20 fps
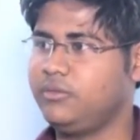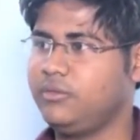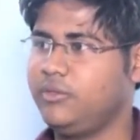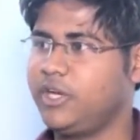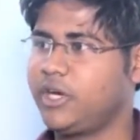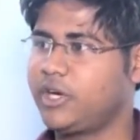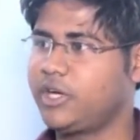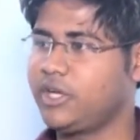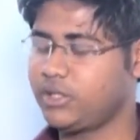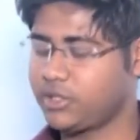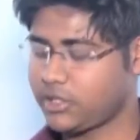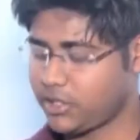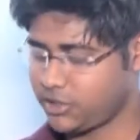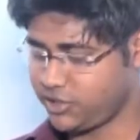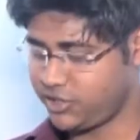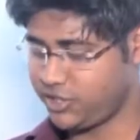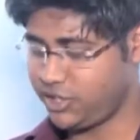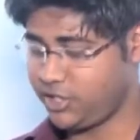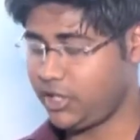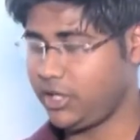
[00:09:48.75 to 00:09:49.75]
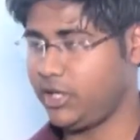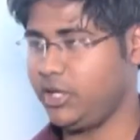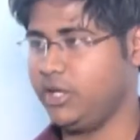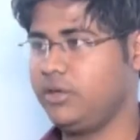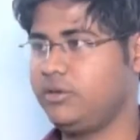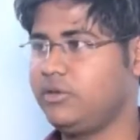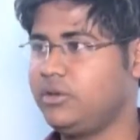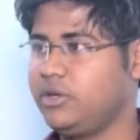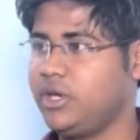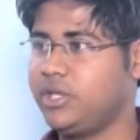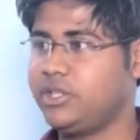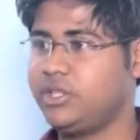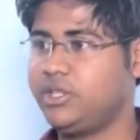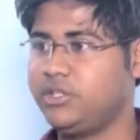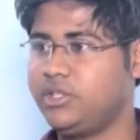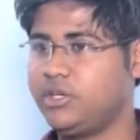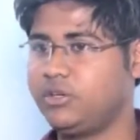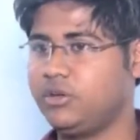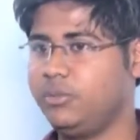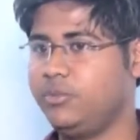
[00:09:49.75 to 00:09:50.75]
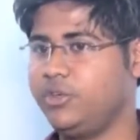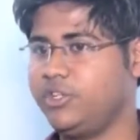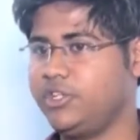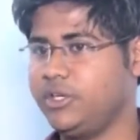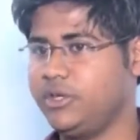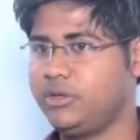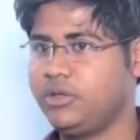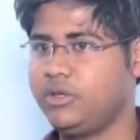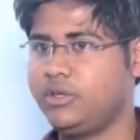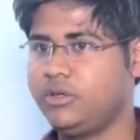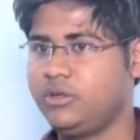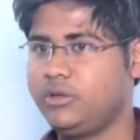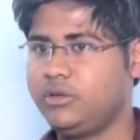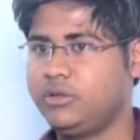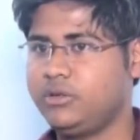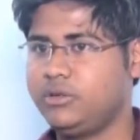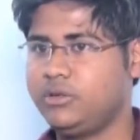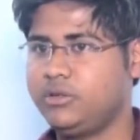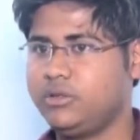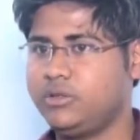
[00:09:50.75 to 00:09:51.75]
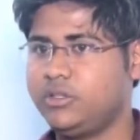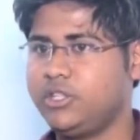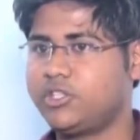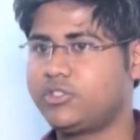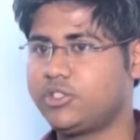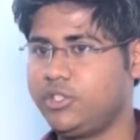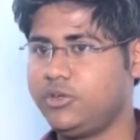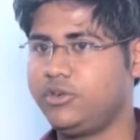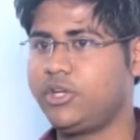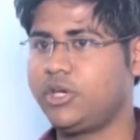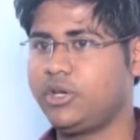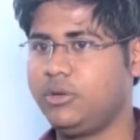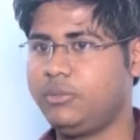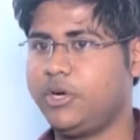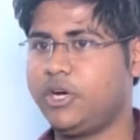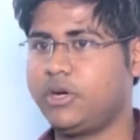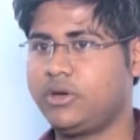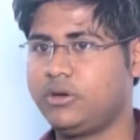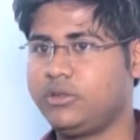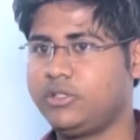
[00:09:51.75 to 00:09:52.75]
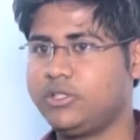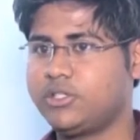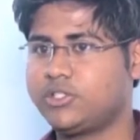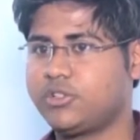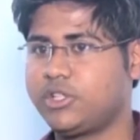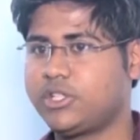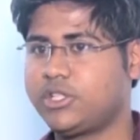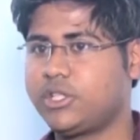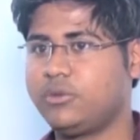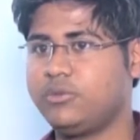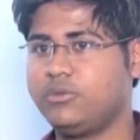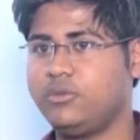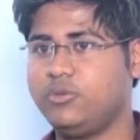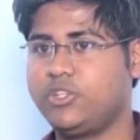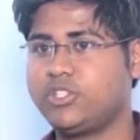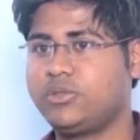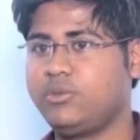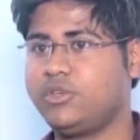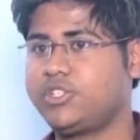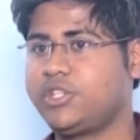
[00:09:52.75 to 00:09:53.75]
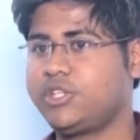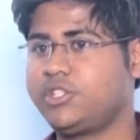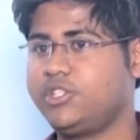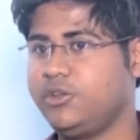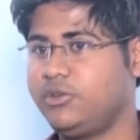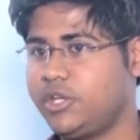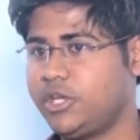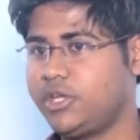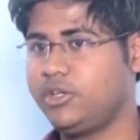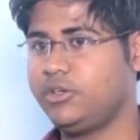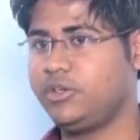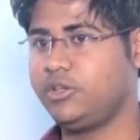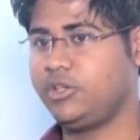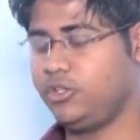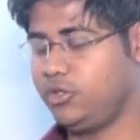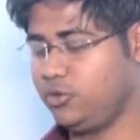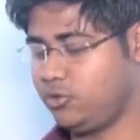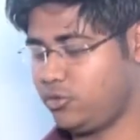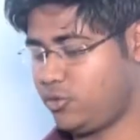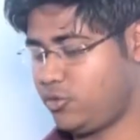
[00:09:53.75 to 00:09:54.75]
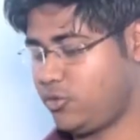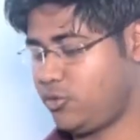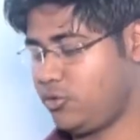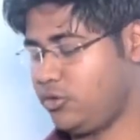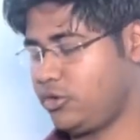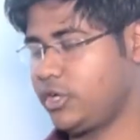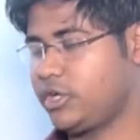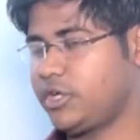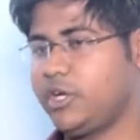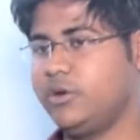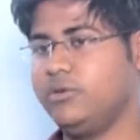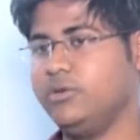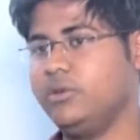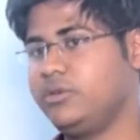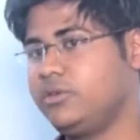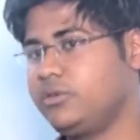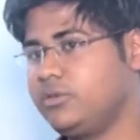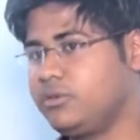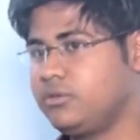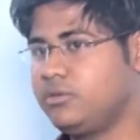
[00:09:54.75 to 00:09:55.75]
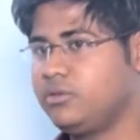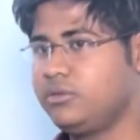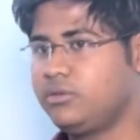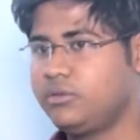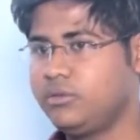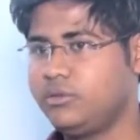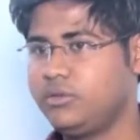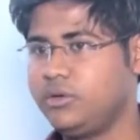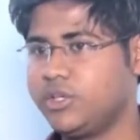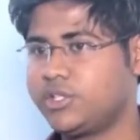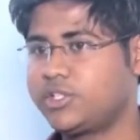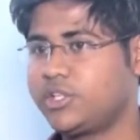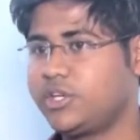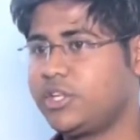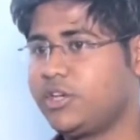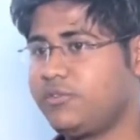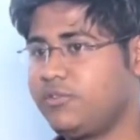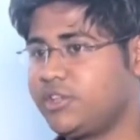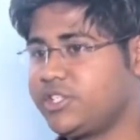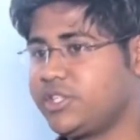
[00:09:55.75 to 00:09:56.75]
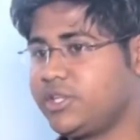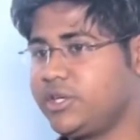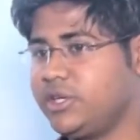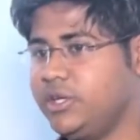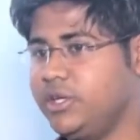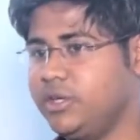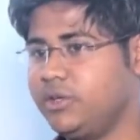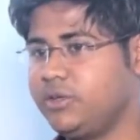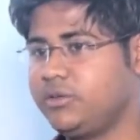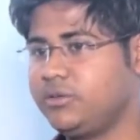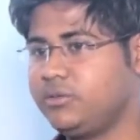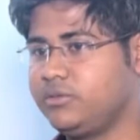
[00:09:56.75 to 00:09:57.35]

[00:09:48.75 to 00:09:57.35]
Regarding the G A and the computer, this is the theoretical part. So that the which mistakes you did, you note it down and study every single day.